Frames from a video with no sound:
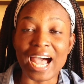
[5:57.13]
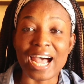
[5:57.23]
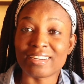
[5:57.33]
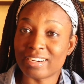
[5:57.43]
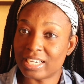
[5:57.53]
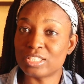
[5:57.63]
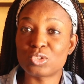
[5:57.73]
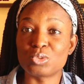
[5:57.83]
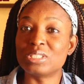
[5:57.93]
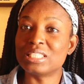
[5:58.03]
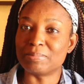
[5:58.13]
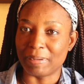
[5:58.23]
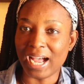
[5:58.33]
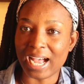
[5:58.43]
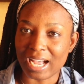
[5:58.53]
adhere to this
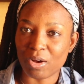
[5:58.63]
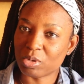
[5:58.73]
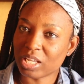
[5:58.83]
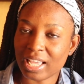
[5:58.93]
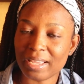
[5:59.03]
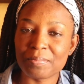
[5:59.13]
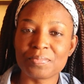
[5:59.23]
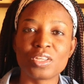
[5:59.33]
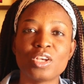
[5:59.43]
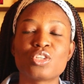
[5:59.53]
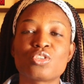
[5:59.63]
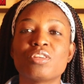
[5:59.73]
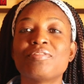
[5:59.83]
baha. Okay, so